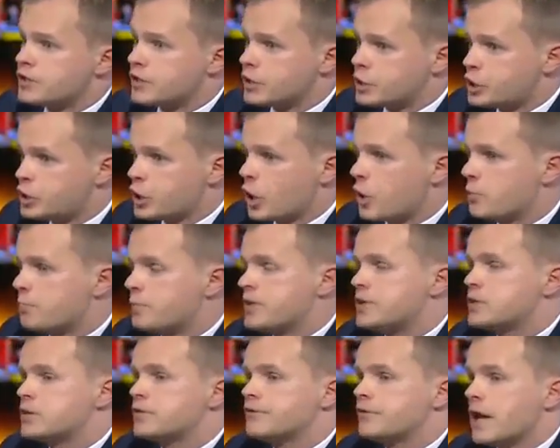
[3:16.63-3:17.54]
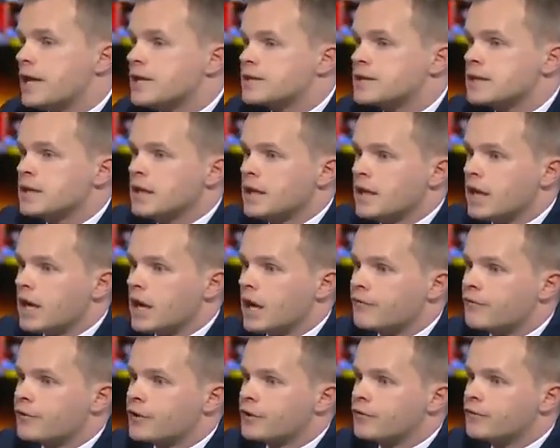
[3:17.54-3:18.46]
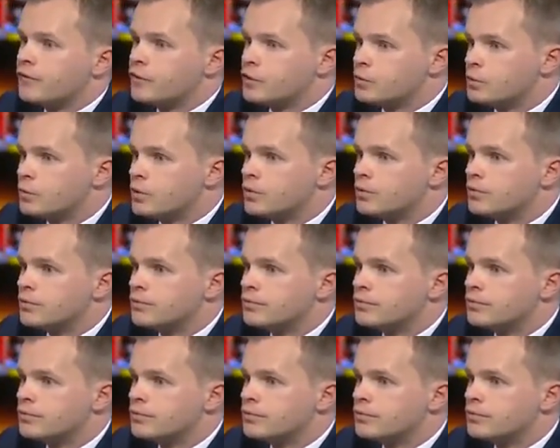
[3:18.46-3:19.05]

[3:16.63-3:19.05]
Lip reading: the showpiece event in African football.